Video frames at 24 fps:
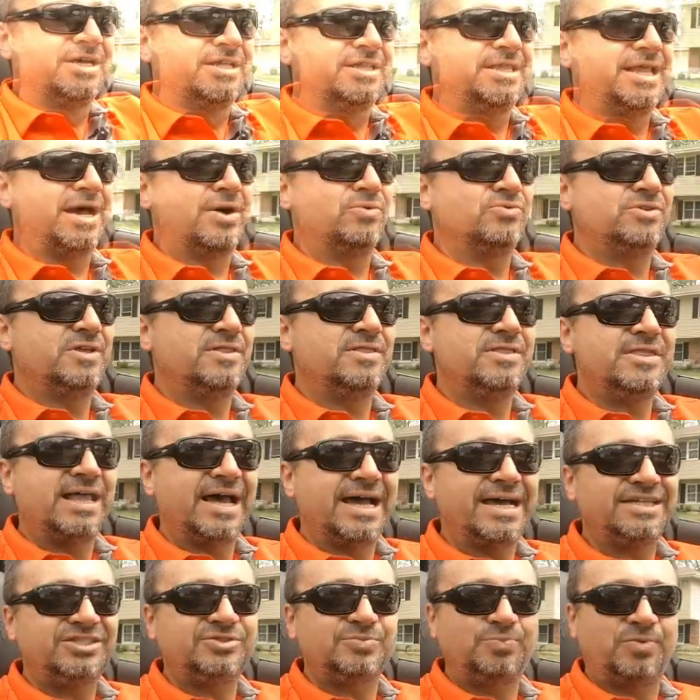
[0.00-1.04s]
now the
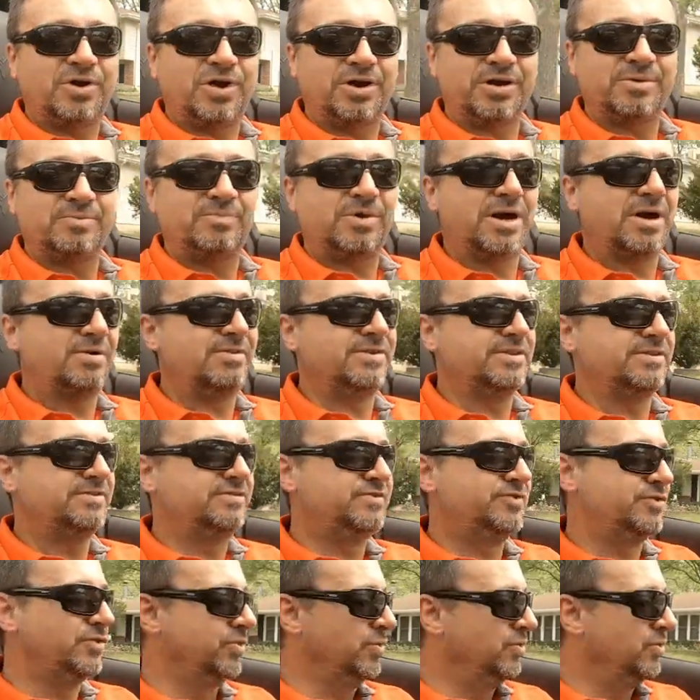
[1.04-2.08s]
nice part about it
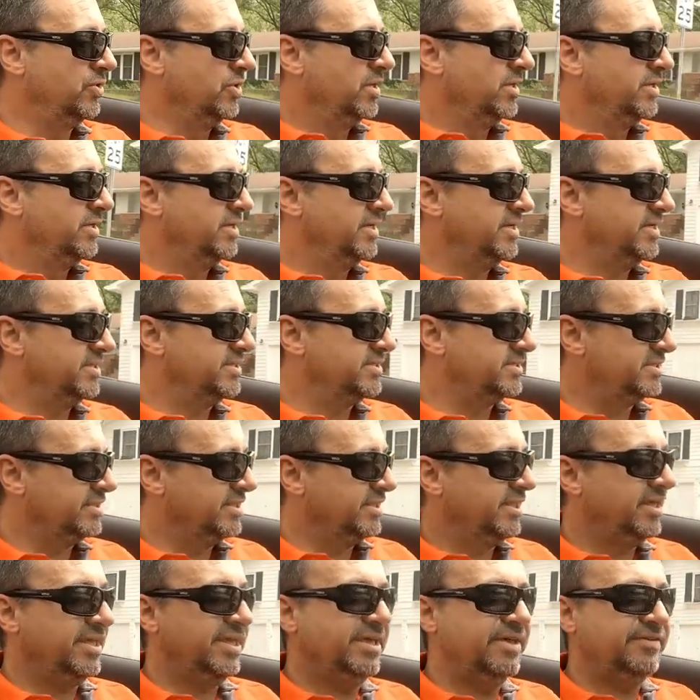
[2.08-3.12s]
too is
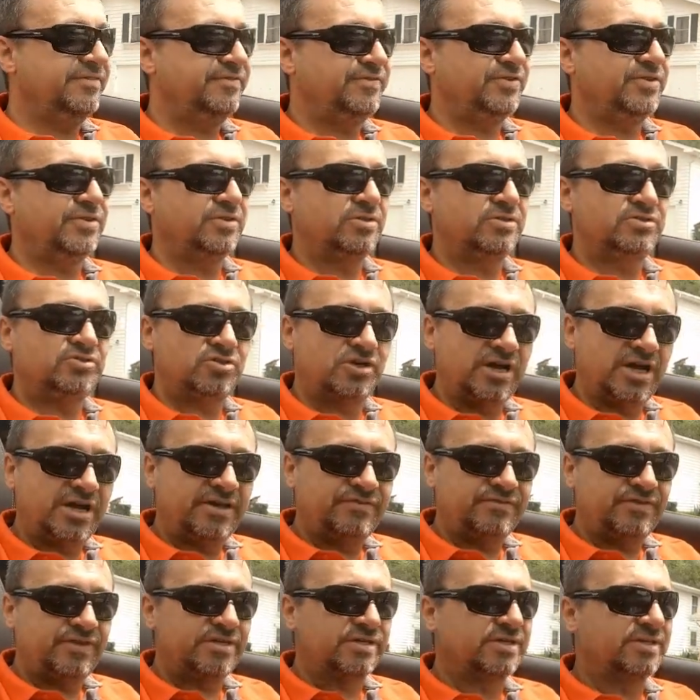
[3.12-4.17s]
if you're
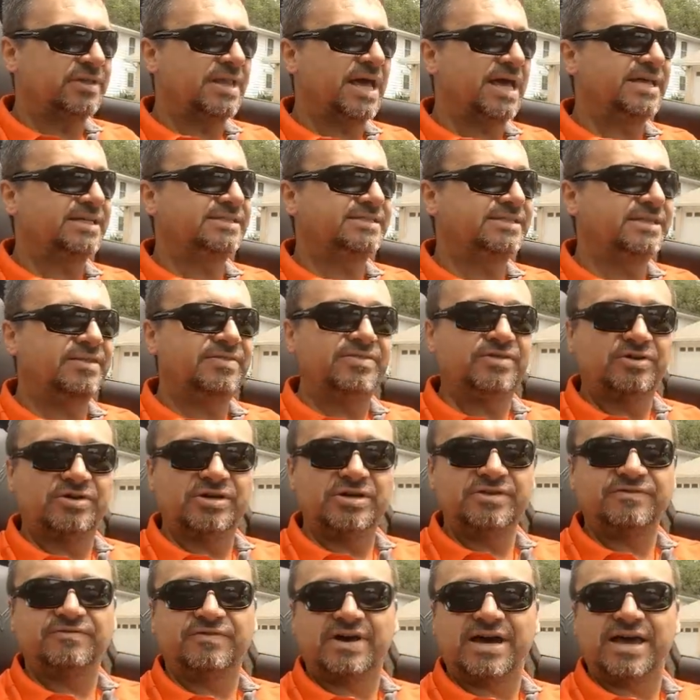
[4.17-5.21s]
driving less than
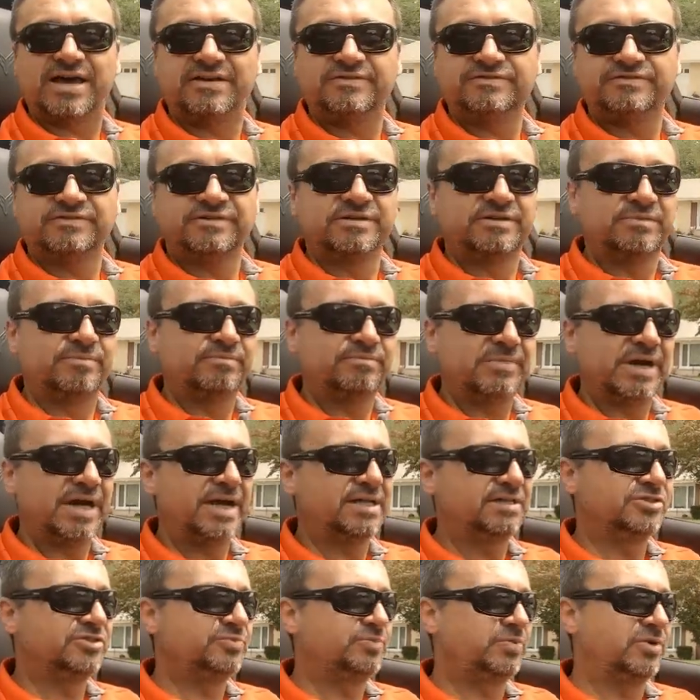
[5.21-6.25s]
35
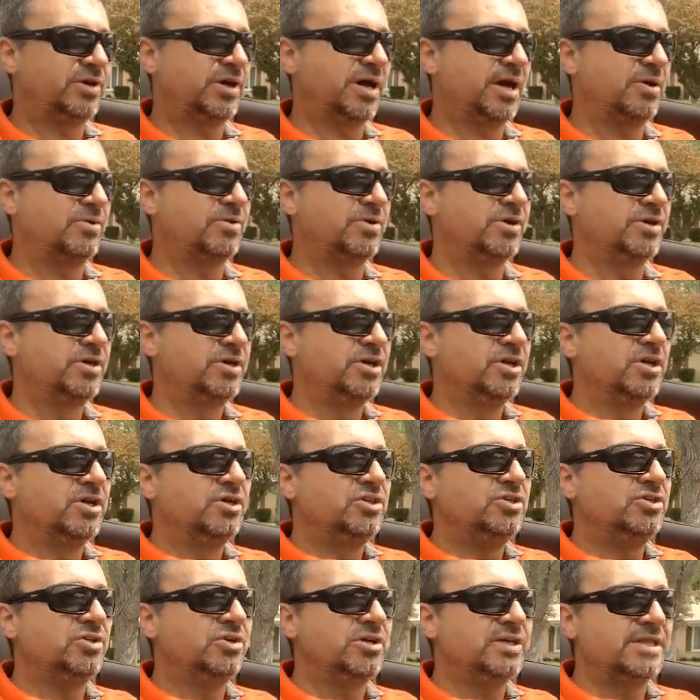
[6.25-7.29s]
miles per hour
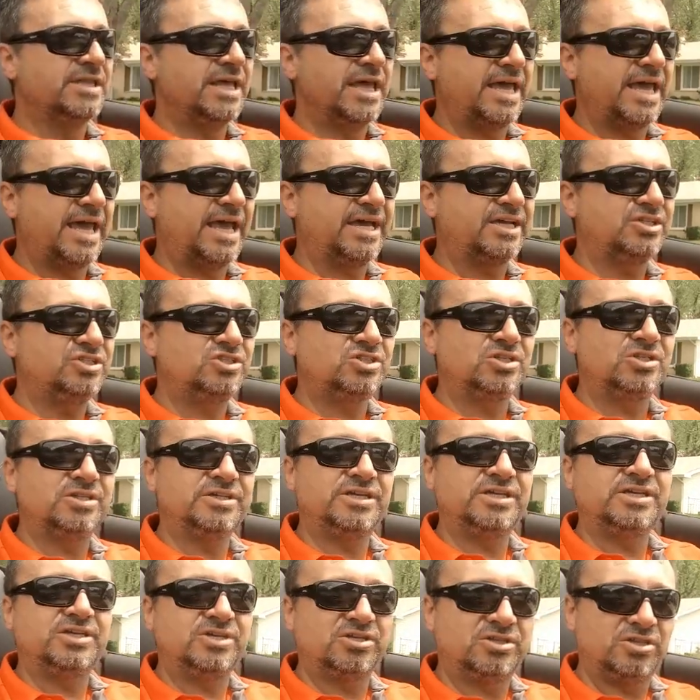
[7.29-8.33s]
you can
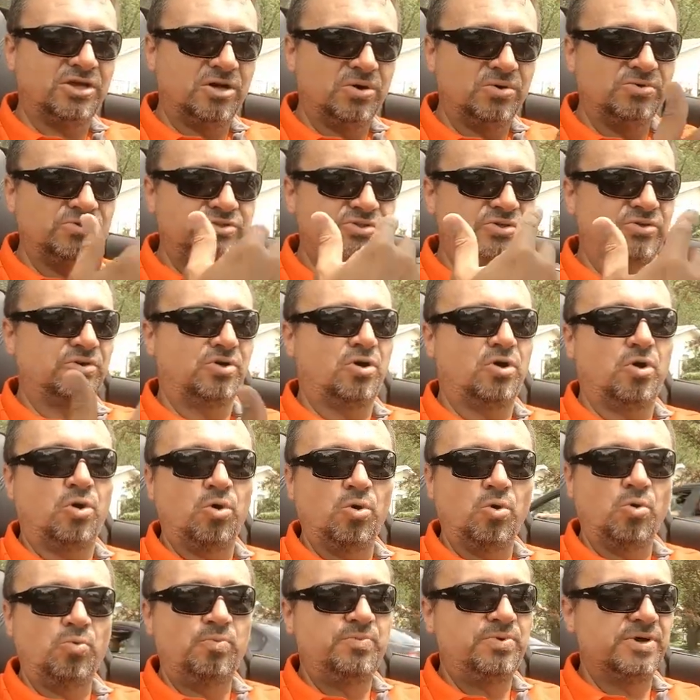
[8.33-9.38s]
actually close or
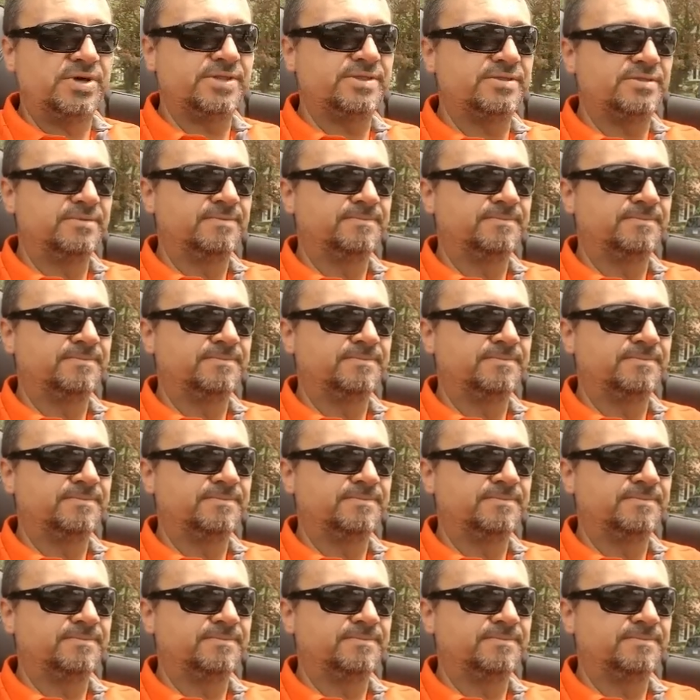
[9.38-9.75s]
open